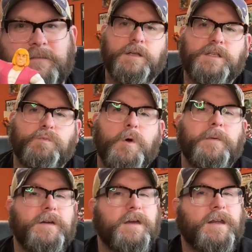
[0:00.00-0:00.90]

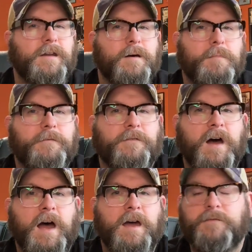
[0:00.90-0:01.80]
Swooping in at number
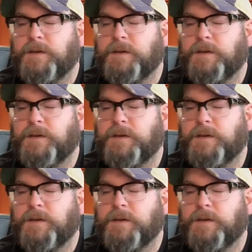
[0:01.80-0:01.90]
5